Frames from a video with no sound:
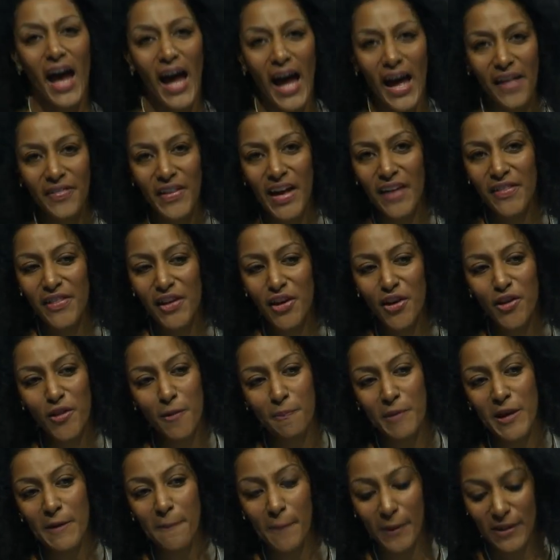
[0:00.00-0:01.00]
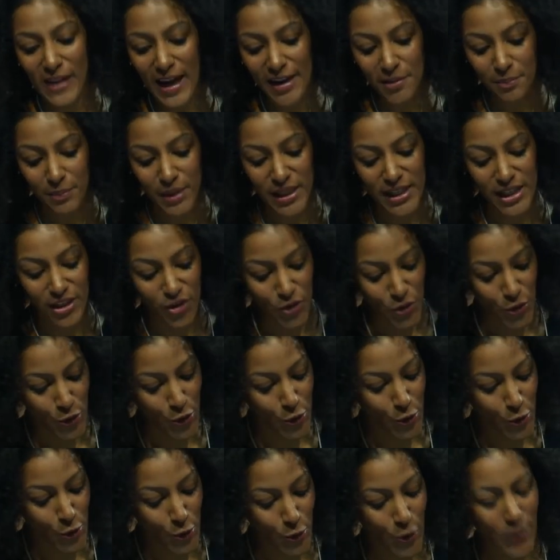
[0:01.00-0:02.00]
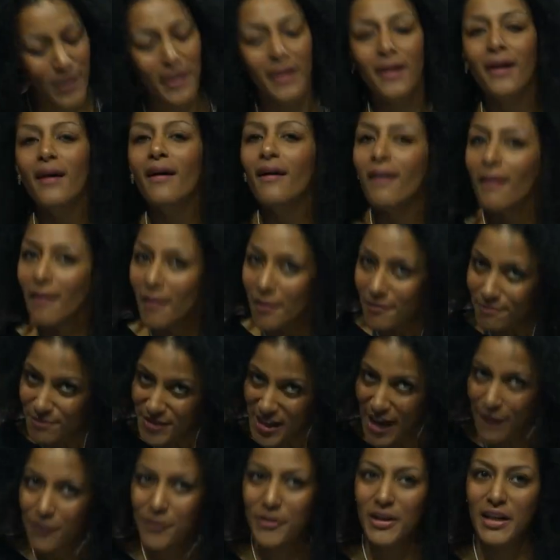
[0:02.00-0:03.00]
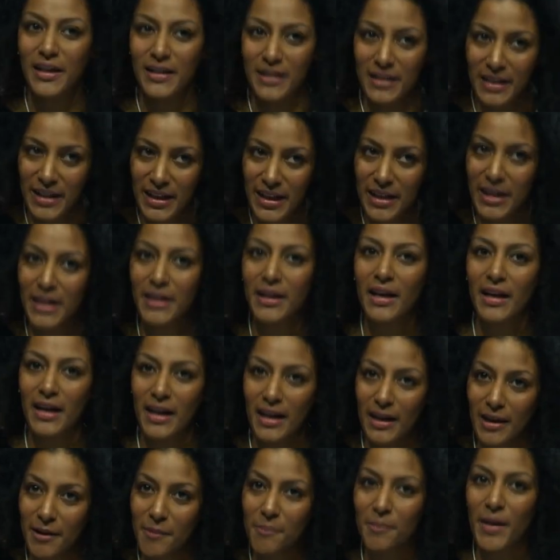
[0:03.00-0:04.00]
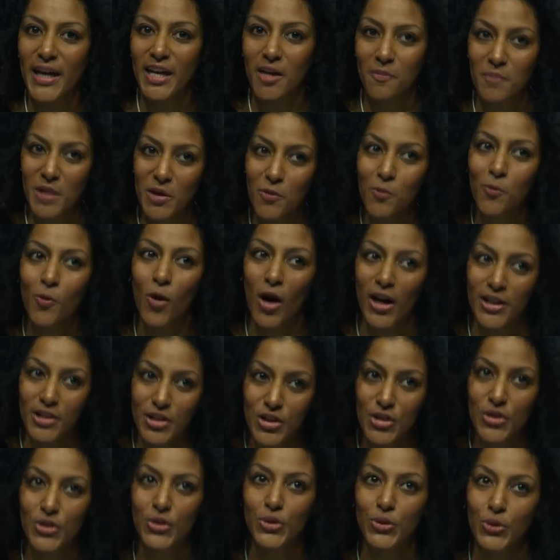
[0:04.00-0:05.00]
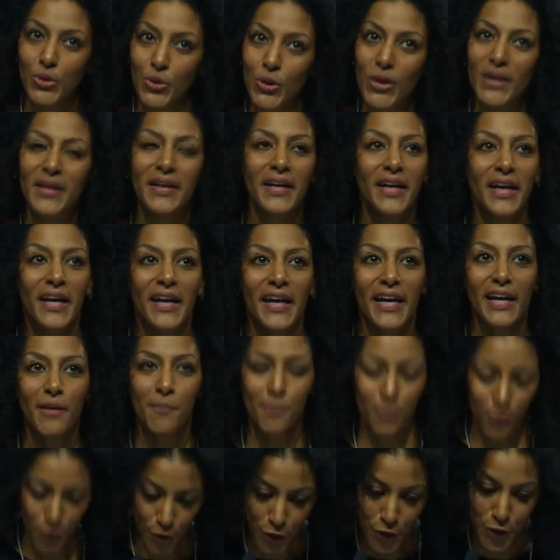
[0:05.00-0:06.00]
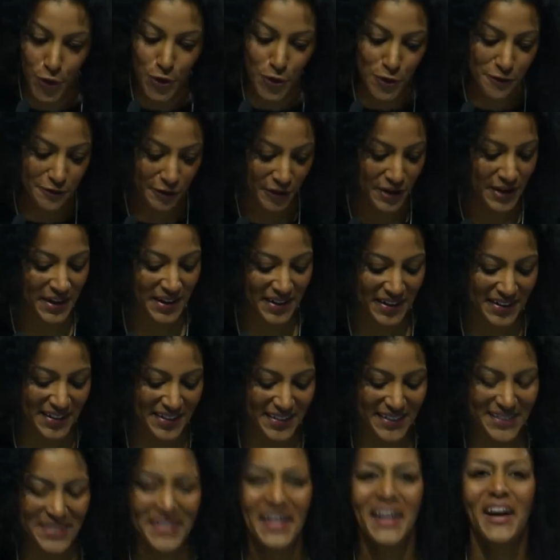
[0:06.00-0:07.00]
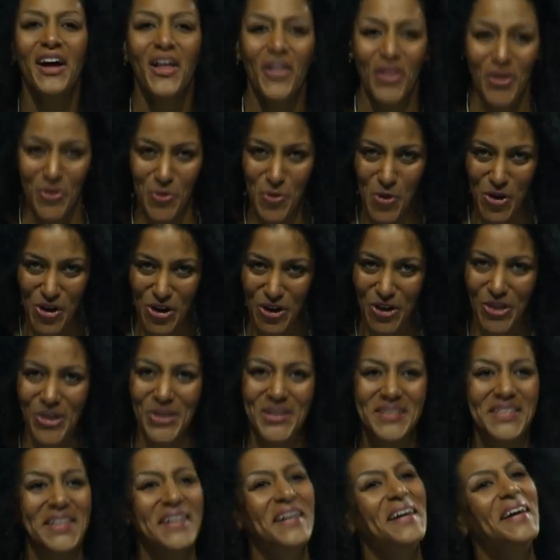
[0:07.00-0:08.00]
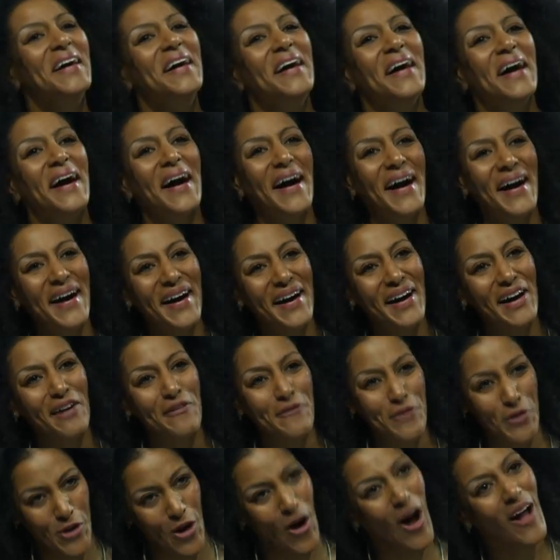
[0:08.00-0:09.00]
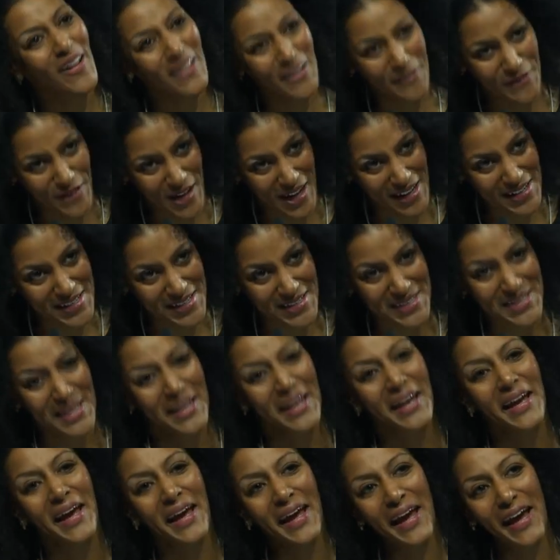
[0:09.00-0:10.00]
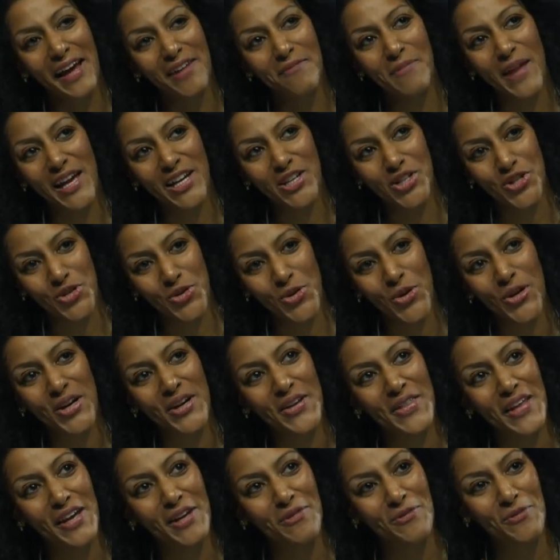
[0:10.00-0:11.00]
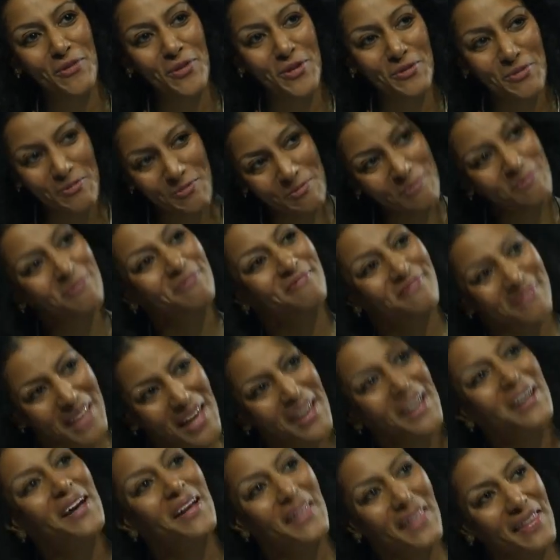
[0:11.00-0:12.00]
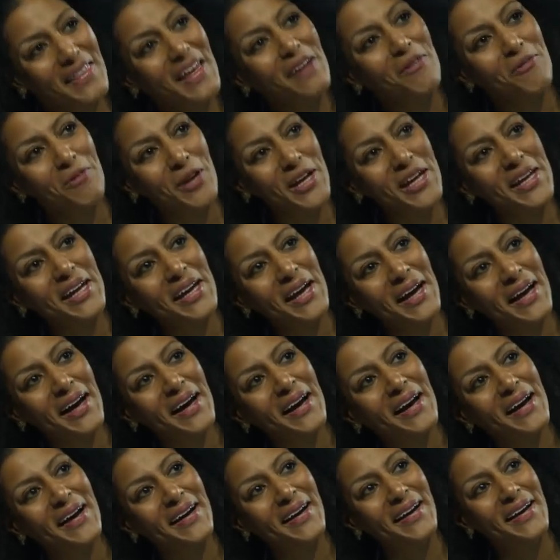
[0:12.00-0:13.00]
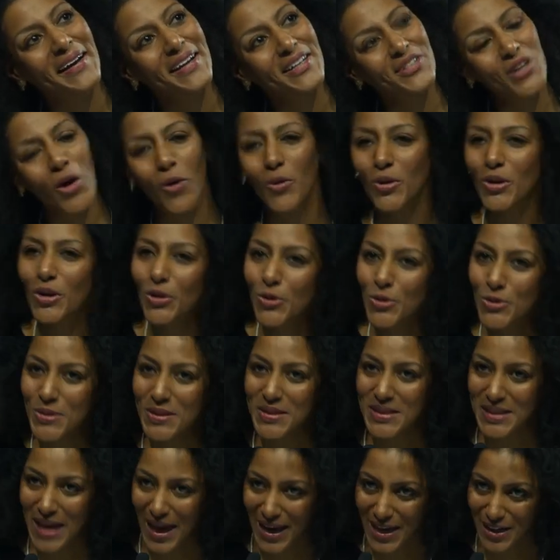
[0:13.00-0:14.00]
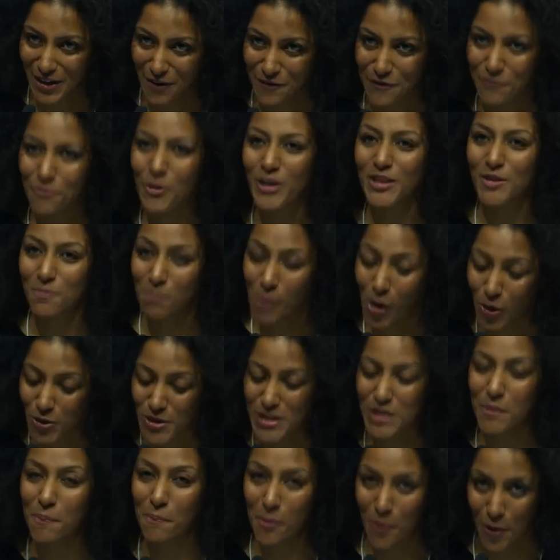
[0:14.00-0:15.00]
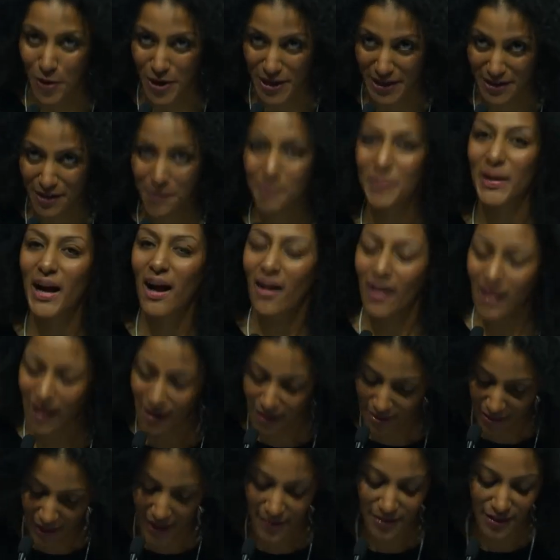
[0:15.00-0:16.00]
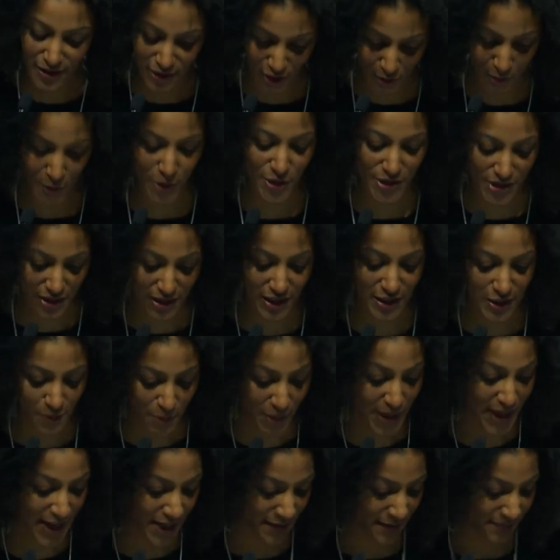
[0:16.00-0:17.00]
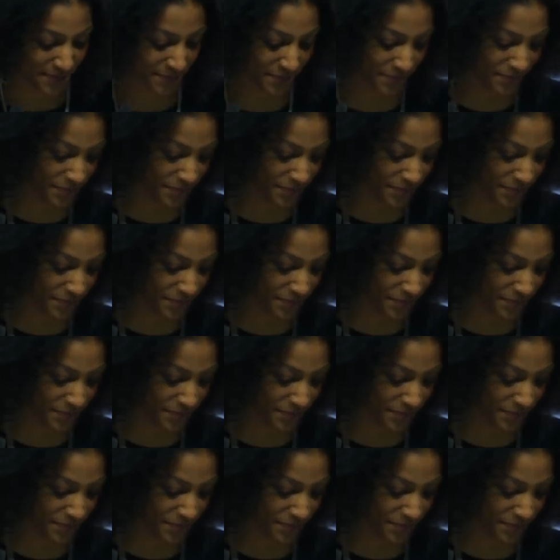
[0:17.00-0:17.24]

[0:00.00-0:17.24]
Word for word: And then there are the people I meet who definitely make me want to improve the world for all of us and make sure that we don't lose sight of what's most important, but I'll let this person explain.